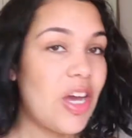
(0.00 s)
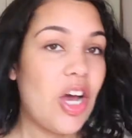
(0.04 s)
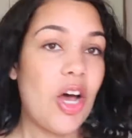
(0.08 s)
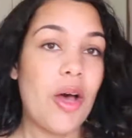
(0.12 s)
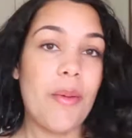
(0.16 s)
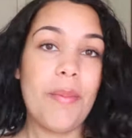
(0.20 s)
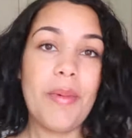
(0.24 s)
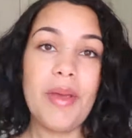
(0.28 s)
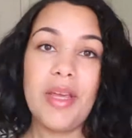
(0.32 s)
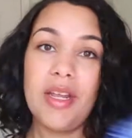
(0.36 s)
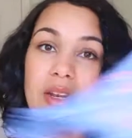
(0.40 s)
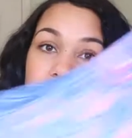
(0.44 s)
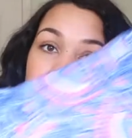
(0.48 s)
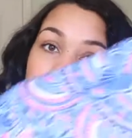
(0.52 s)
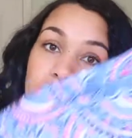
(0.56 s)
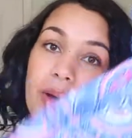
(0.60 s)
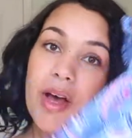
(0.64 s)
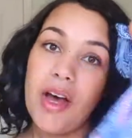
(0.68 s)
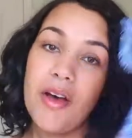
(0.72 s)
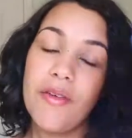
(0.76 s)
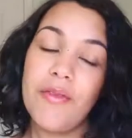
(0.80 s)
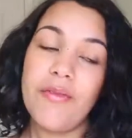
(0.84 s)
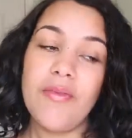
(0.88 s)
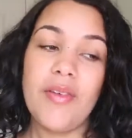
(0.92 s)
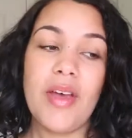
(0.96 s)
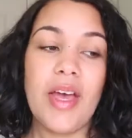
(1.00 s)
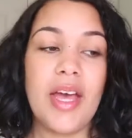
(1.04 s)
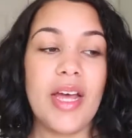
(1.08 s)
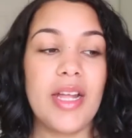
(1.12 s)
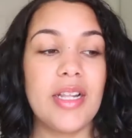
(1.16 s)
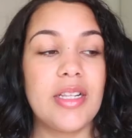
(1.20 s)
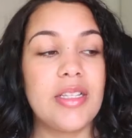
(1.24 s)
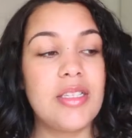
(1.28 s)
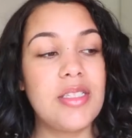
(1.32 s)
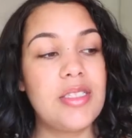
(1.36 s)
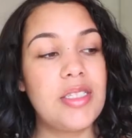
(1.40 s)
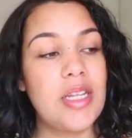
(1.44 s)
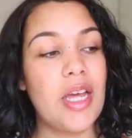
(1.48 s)
it up in a bath
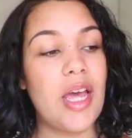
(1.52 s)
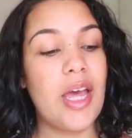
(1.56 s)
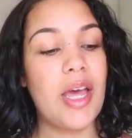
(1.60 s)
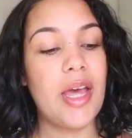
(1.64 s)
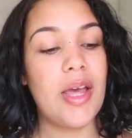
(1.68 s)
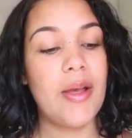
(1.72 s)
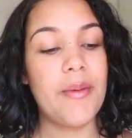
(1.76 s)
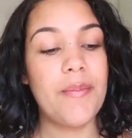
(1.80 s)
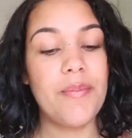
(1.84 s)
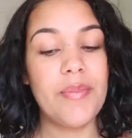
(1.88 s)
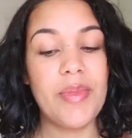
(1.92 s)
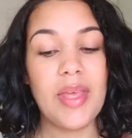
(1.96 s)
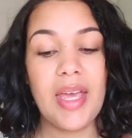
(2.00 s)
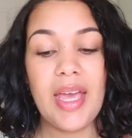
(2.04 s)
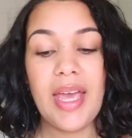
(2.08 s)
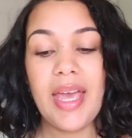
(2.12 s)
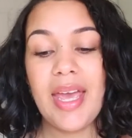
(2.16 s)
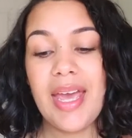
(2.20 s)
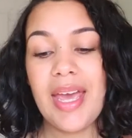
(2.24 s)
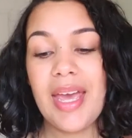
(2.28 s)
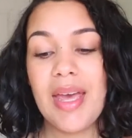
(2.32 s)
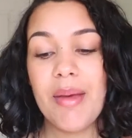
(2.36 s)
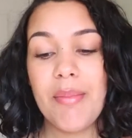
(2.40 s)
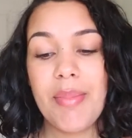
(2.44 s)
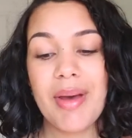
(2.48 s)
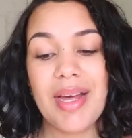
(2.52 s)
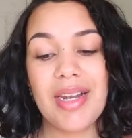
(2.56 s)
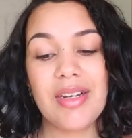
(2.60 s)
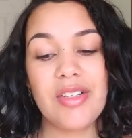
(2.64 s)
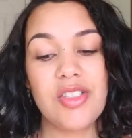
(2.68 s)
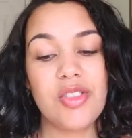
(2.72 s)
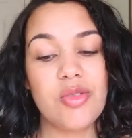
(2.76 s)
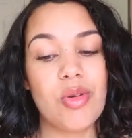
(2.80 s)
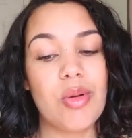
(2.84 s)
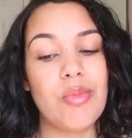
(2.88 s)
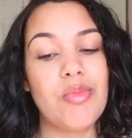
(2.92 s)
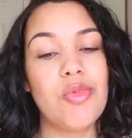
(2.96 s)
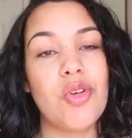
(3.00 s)
and um, a hairband
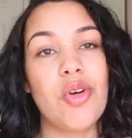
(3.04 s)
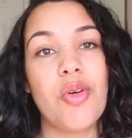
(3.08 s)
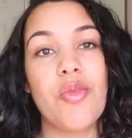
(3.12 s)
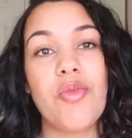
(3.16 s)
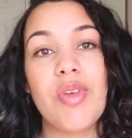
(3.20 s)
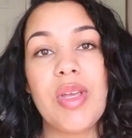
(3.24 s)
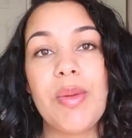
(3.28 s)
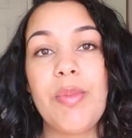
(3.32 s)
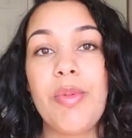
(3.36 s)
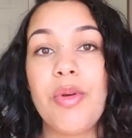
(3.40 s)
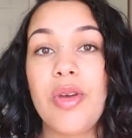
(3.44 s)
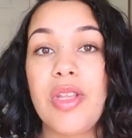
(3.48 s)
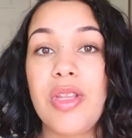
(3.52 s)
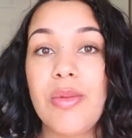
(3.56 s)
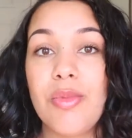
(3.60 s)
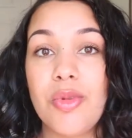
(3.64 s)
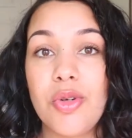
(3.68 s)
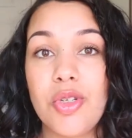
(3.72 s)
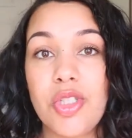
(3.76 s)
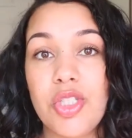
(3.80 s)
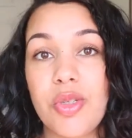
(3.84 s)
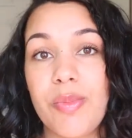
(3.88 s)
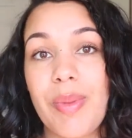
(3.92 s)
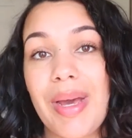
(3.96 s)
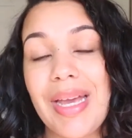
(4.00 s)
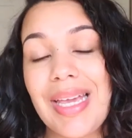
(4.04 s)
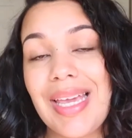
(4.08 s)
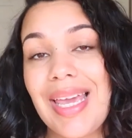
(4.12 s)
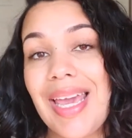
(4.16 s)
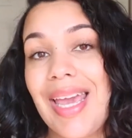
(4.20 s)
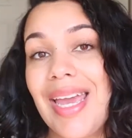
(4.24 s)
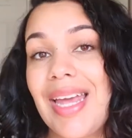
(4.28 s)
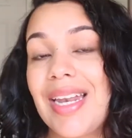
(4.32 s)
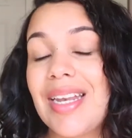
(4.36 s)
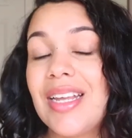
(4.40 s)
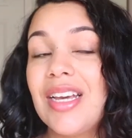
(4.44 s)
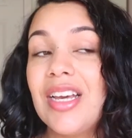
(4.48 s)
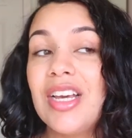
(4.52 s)
so I'm not re-putting the moisture back
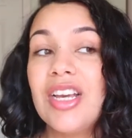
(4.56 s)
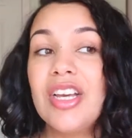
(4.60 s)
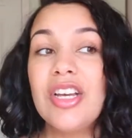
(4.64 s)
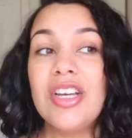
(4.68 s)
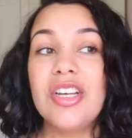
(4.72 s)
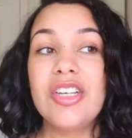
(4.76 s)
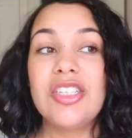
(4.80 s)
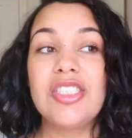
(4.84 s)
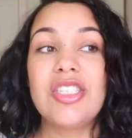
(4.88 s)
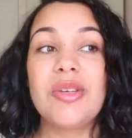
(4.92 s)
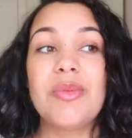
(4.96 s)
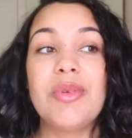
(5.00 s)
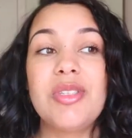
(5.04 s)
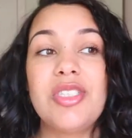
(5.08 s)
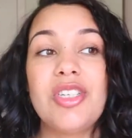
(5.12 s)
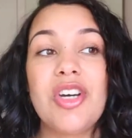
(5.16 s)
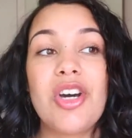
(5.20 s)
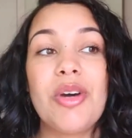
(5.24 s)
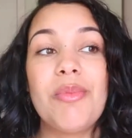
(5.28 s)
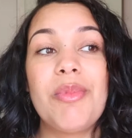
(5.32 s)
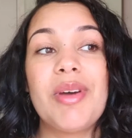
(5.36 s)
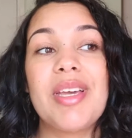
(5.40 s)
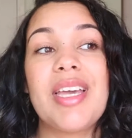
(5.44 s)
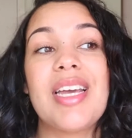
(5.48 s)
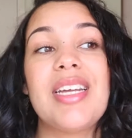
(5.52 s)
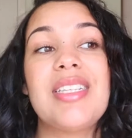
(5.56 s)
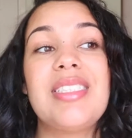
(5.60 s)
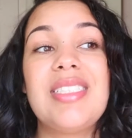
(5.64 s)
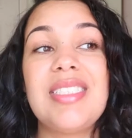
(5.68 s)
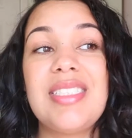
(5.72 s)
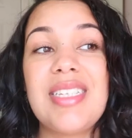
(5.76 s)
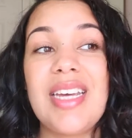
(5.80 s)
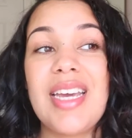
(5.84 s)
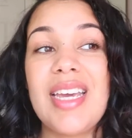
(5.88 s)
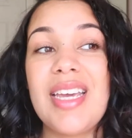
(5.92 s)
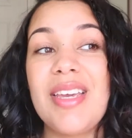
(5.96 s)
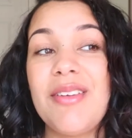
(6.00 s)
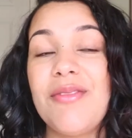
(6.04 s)
in. So by the time I get to
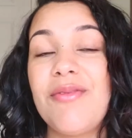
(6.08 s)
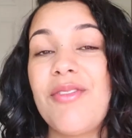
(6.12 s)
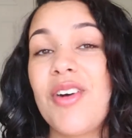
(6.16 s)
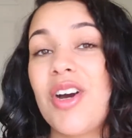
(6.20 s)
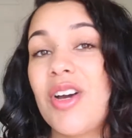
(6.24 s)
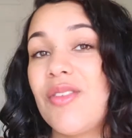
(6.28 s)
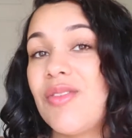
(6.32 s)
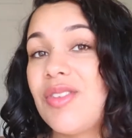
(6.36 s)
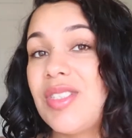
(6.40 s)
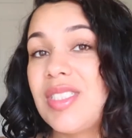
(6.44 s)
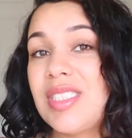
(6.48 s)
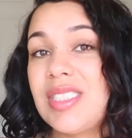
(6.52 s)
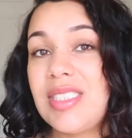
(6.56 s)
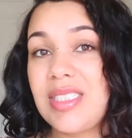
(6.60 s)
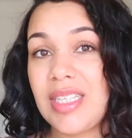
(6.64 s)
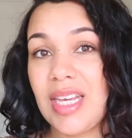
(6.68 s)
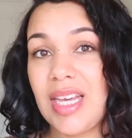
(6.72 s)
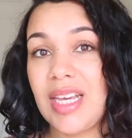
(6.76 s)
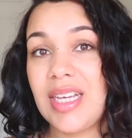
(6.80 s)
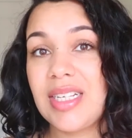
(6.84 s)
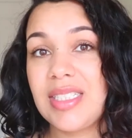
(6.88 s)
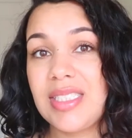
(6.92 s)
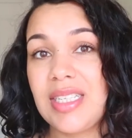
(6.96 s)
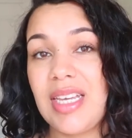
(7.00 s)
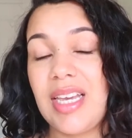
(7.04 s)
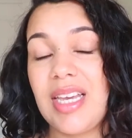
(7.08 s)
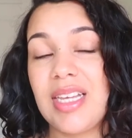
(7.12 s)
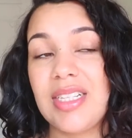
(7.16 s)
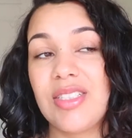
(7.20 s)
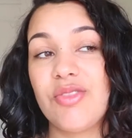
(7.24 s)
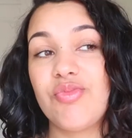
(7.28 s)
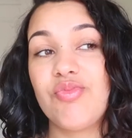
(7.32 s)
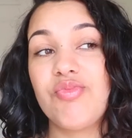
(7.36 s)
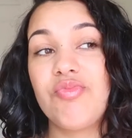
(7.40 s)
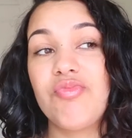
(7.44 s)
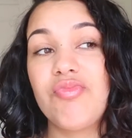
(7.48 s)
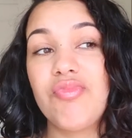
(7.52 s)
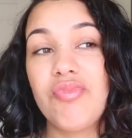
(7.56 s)
day five and six,
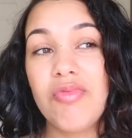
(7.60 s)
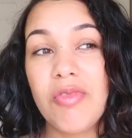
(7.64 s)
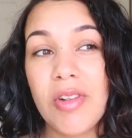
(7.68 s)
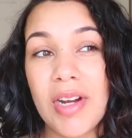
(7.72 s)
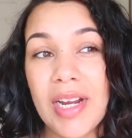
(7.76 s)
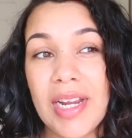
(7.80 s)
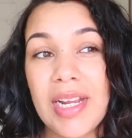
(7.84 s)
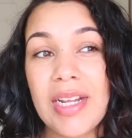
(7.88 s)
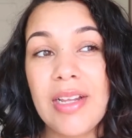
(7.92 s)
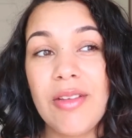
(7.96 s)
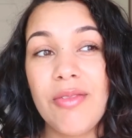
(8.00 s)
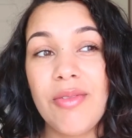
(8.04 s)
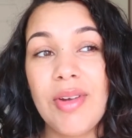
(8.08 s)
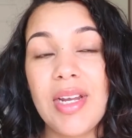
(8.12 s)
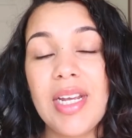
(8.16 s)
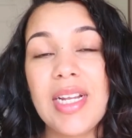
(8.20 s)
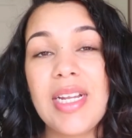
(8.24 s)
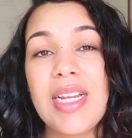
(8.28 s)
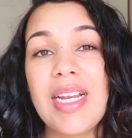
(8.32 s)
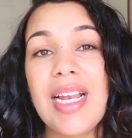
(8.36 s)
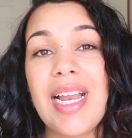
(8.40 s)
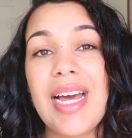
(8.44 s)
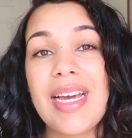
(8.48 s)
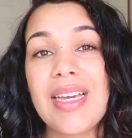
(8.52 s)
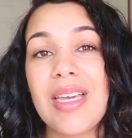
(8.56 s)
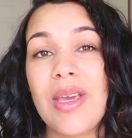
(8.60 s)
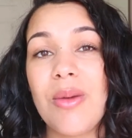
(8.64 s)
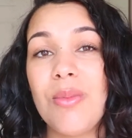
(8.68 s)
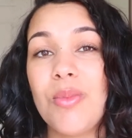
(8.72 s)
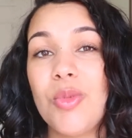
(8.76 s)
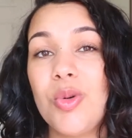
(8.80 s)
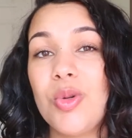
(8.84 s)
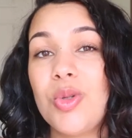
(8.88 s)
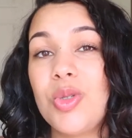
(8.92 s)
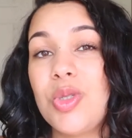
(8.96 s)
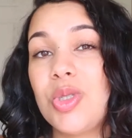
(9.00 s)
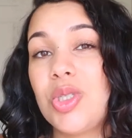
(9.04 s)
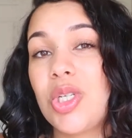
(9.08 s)
it's really, really lacking
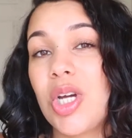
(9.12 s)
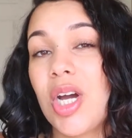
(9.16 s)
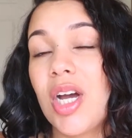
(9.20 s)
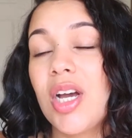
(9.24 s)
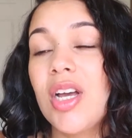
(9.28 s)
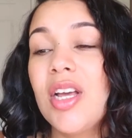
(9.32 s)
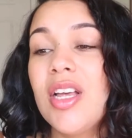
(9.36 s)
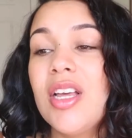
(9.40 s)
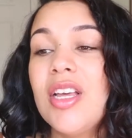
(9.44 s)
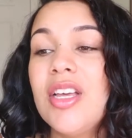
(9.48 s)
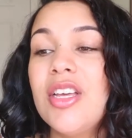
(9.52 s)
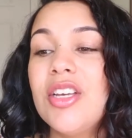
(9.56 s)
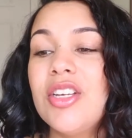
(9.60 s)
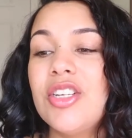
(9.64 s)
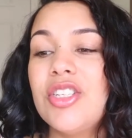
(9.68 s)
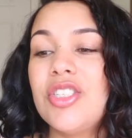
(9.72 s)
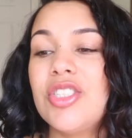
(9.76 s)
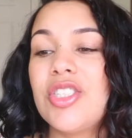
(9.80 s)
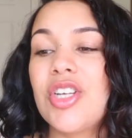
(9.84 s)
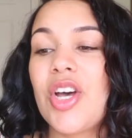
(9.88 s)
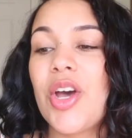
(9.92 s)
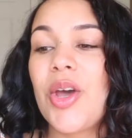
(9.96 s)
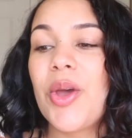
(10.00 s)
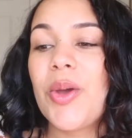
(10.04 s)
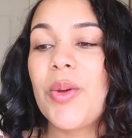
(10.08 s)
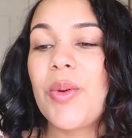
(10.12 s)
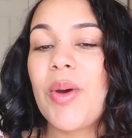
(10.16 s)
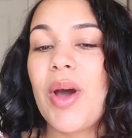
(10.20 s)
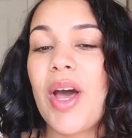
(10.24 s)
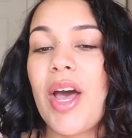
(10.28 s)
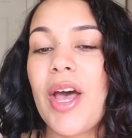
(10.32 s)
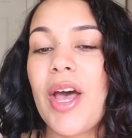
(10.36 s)
moisture. So